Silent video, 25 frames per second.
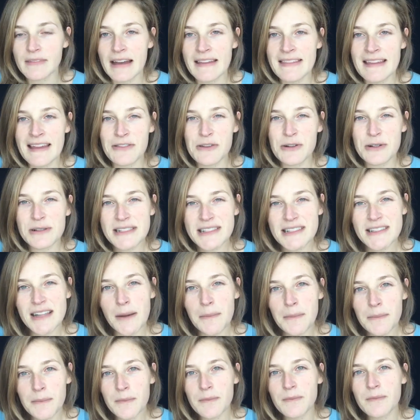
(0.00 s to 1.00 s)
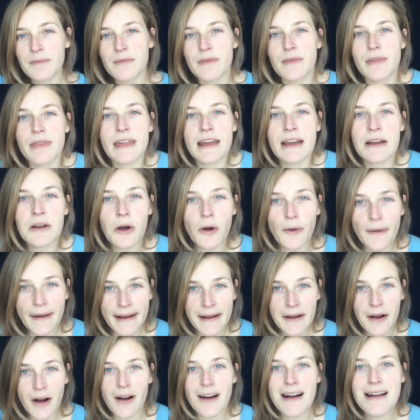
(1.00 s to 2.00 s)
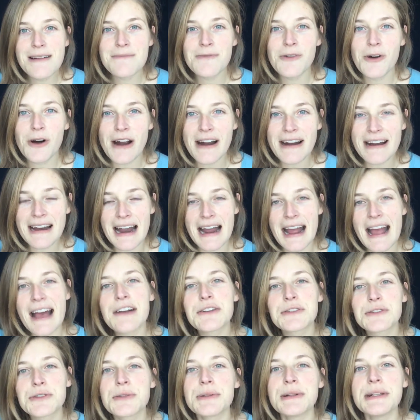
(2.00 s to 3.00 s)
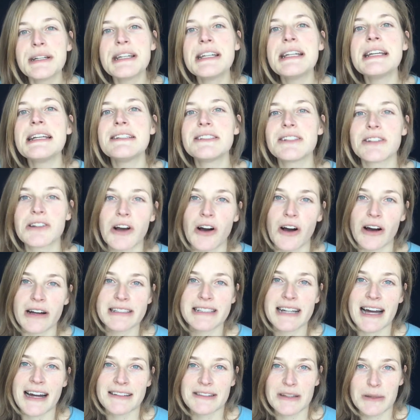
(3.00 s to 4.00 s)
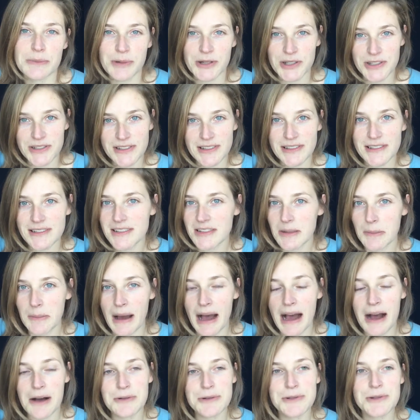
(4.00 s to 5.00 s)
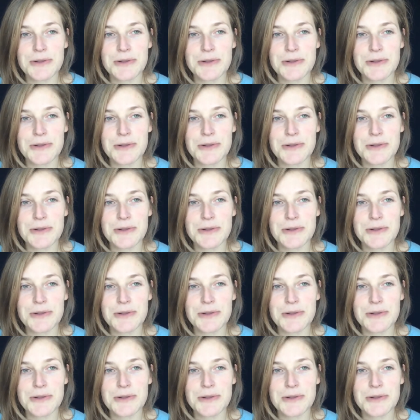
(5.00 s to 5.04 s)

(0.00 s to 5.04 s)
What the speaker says: and that there's something going on more and I actually need to contact the person somehow.